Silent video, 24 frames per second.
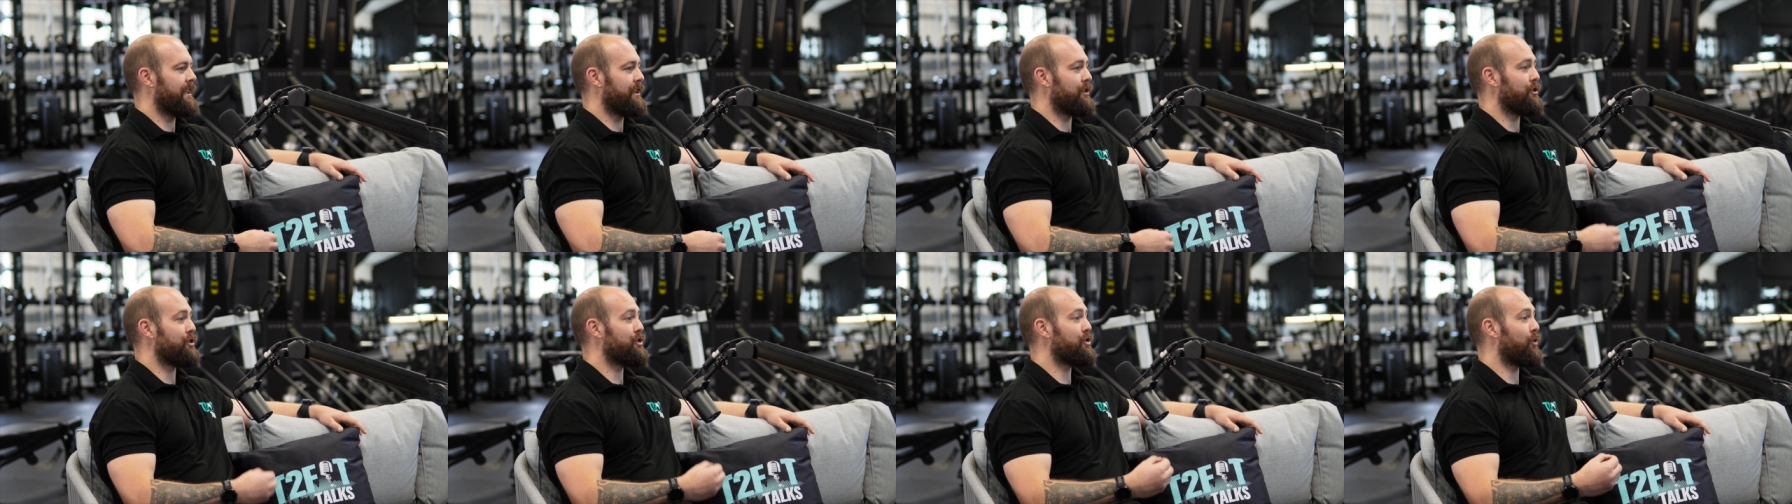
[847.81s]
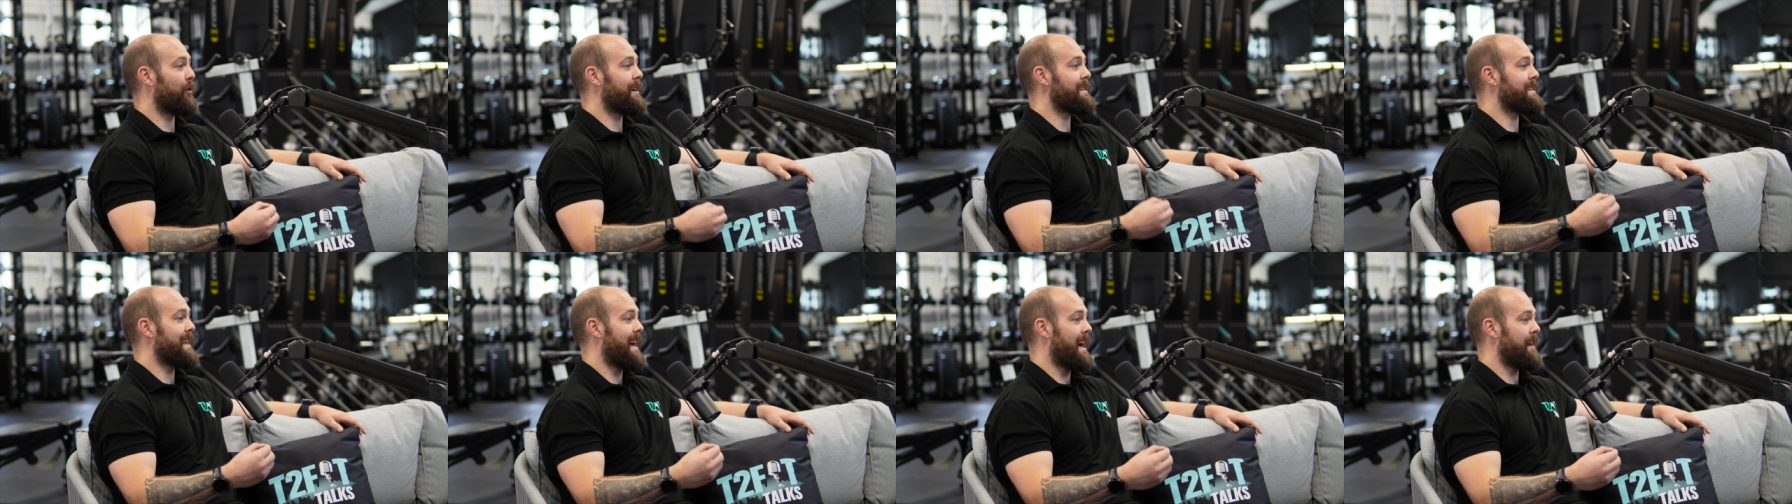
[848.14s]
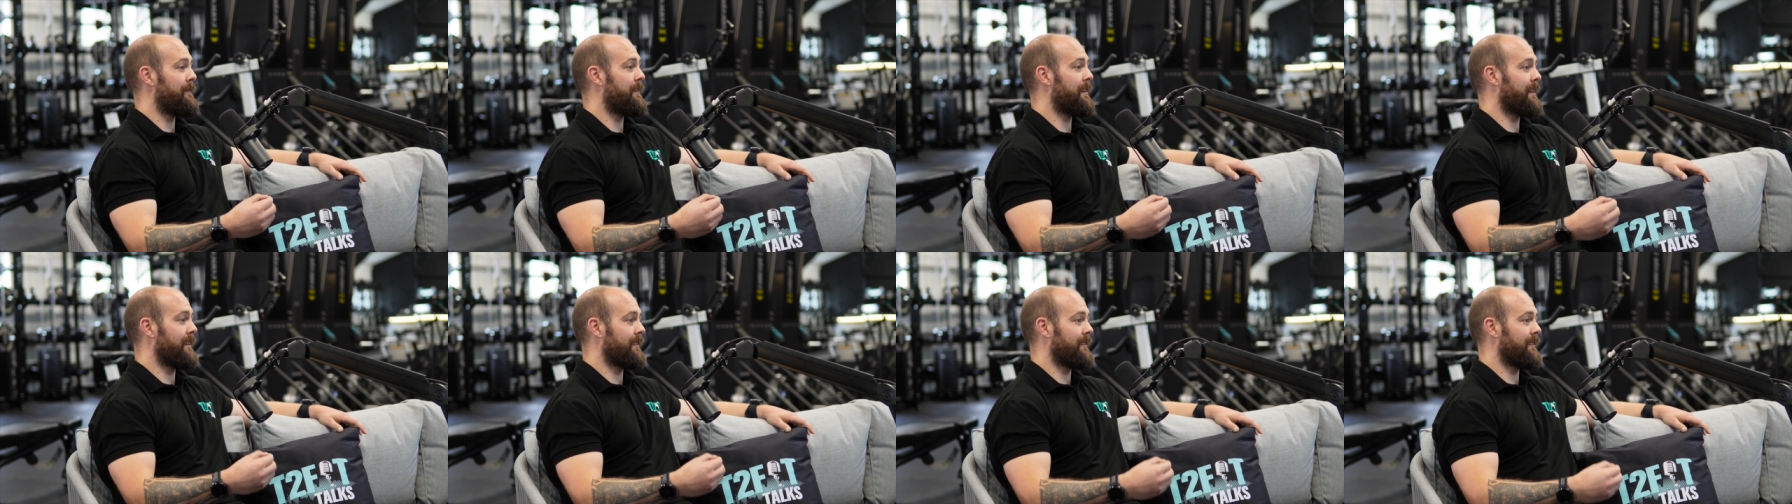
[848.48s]
enjoys
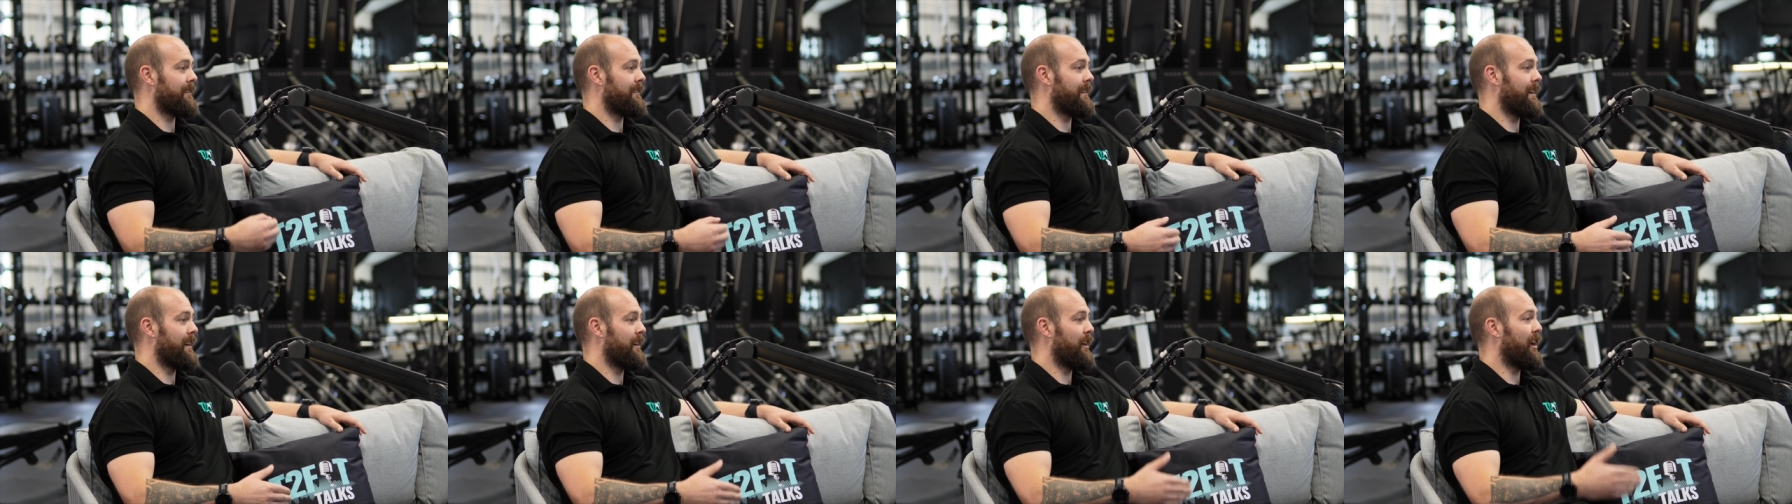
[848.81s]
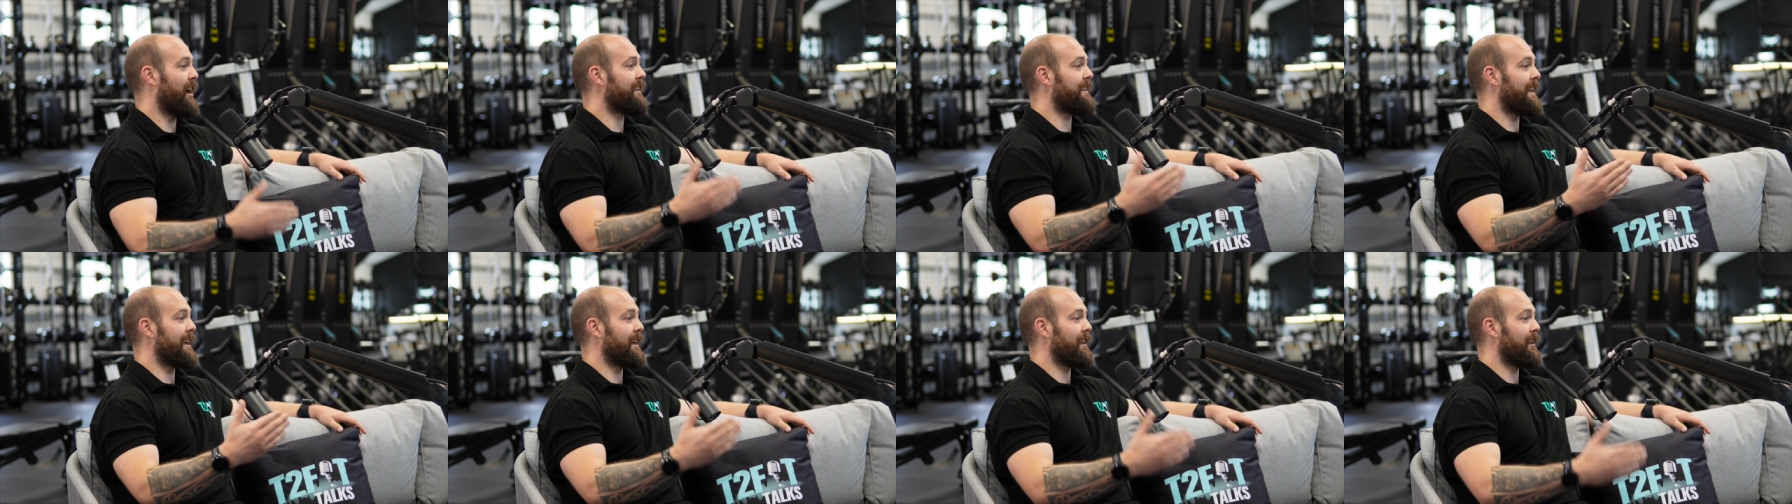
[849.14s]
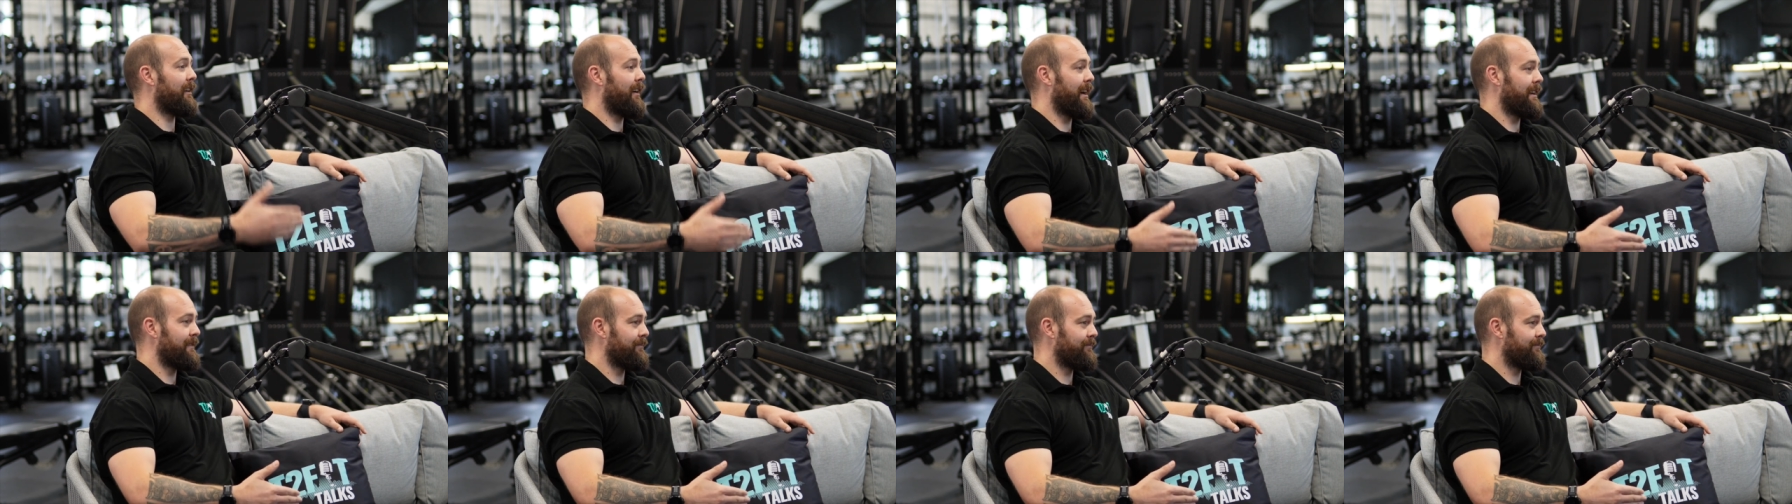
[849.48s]
having a
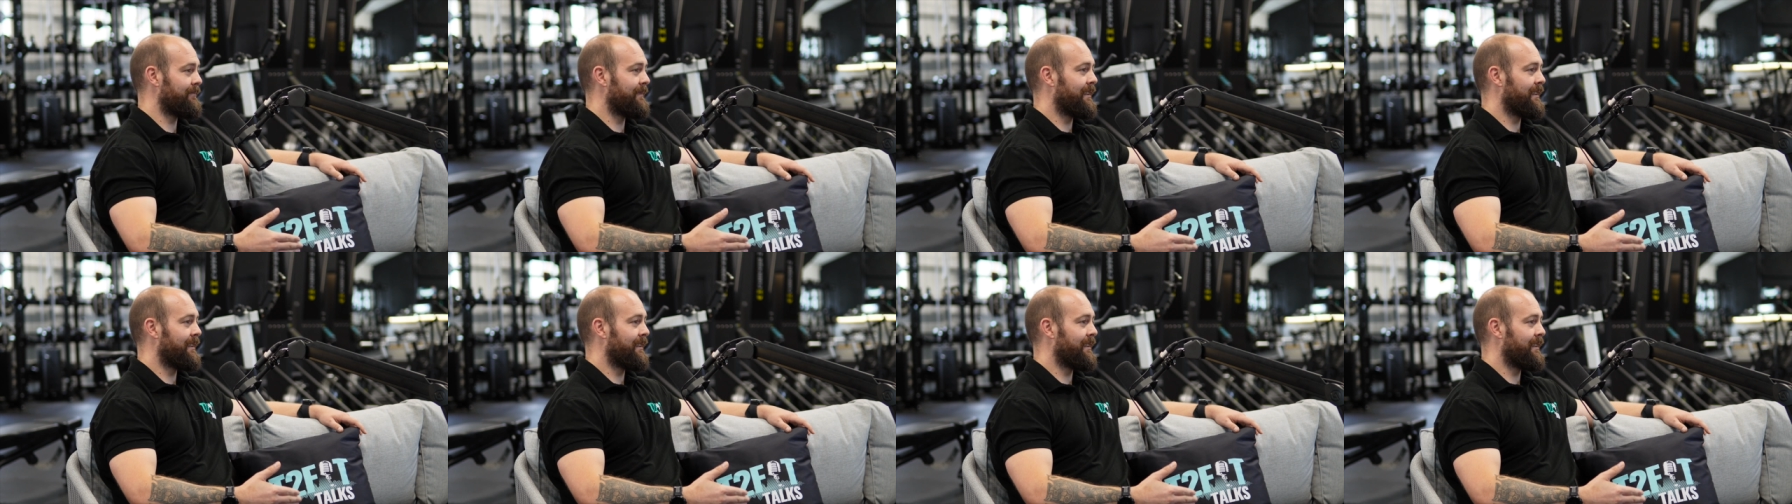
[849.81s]
deadline.